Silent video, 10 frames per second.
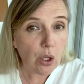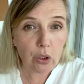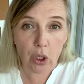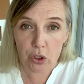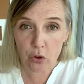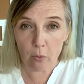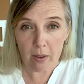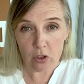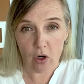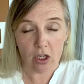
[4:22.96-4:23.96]
large group
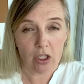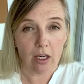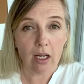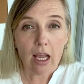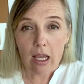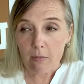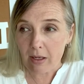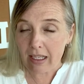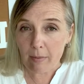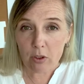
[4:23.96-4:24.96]
instruction,
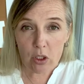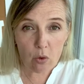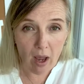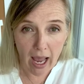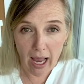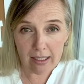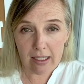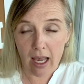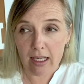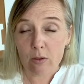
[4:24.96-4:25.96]
being able to
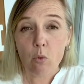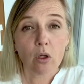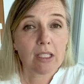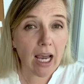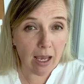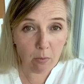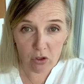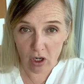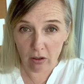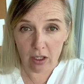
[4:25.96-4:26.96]
access more time with
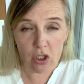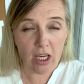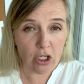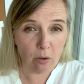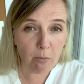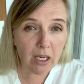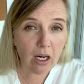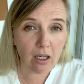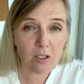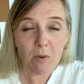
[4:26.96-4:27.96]
general education
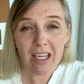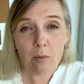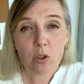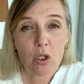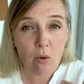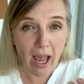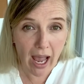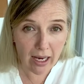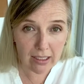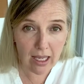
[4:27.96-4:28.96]
peers, being able to
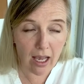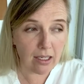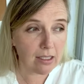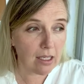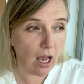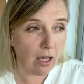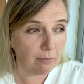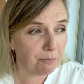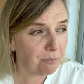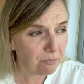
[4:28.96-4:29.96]
access
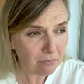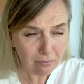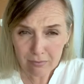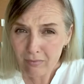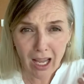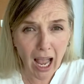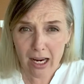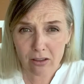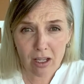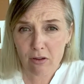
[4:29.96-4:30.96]

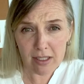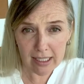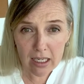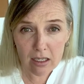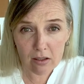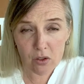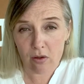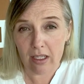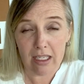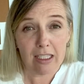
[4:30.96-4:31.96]
higher level skills, so
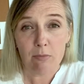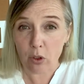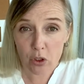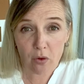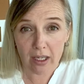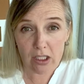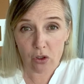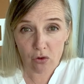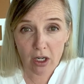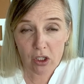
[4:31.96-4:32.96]
they need some more direct
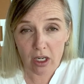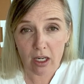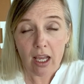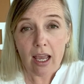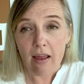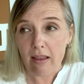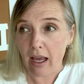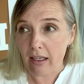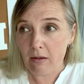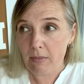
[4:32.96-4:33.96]
instruction
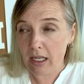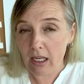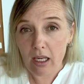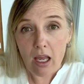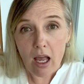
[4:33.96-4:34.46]
that can be